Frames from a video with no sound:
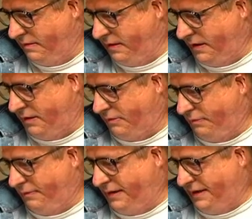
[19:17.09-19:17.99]

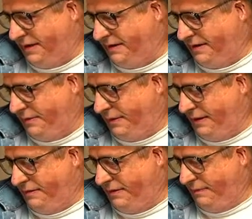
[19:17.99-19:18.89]
Oh,
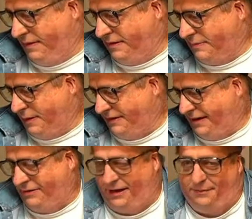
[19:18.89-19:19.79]
yeah, small
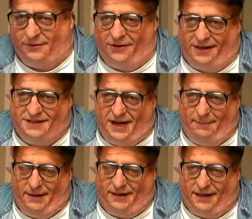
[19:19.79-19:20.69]
town collectibles, our next
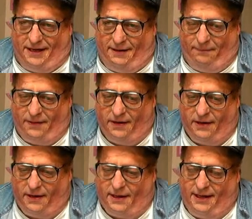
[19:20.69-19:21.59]
topic. Yeah,
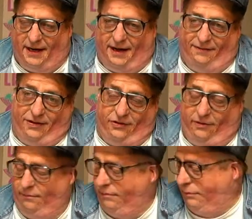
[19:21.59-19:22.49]
it's
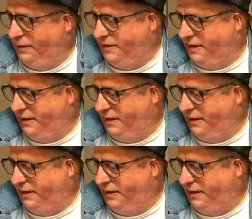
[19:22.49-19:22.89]
actually, this